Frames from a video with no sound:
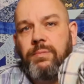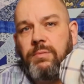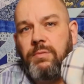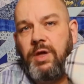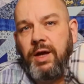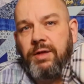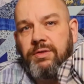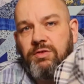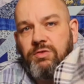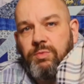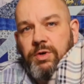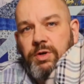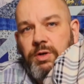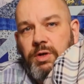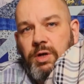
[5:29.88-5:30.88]
Yeah, this
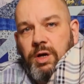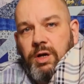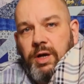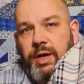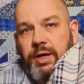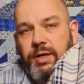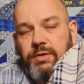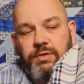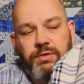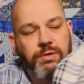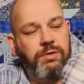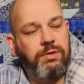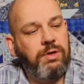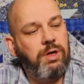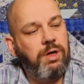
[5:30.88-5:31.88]
one I liked
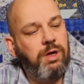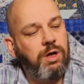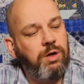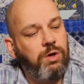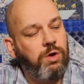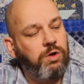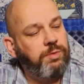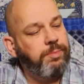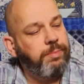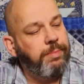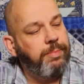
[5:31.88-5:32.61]
a lot,